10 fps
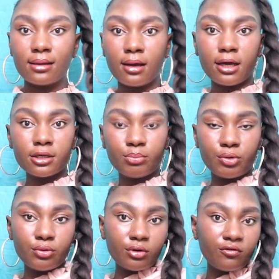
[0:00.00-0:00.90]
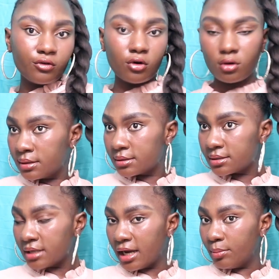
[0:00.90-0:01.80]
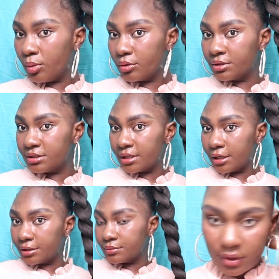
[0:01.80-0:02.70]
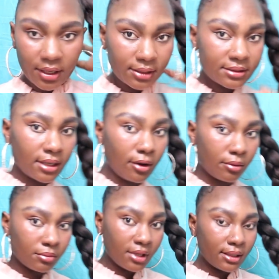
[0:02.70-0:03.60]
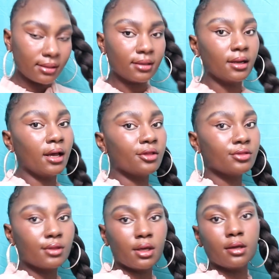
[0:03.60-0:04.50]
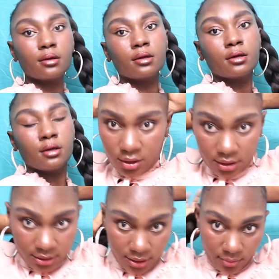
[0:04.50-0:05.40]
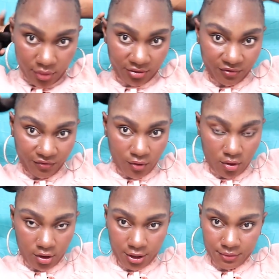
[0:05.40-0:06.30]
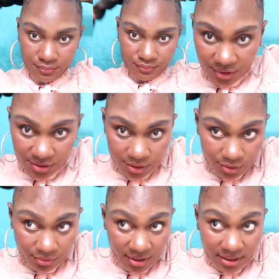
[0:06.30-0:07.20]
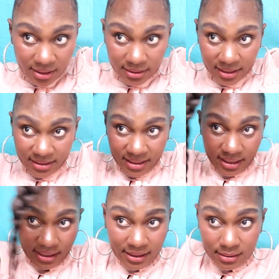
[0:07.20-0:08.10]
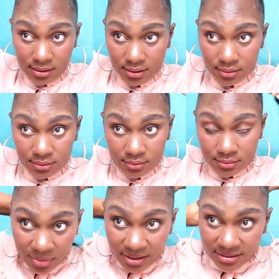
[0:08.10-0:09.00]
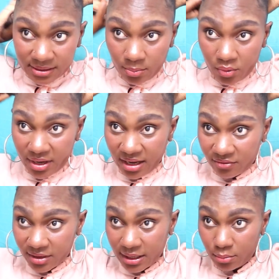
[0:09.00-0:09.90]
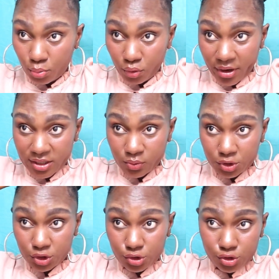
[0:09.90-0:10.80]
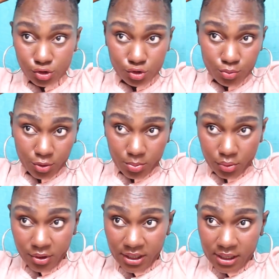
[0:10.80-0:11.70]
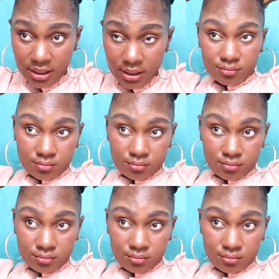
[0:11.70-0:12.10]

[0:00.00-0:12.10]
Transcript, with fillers: long, beautiful side ponytail. You can't tell me nothing. Look number 4. This is creating like that halo, but except we have it in braids, which is super pretty.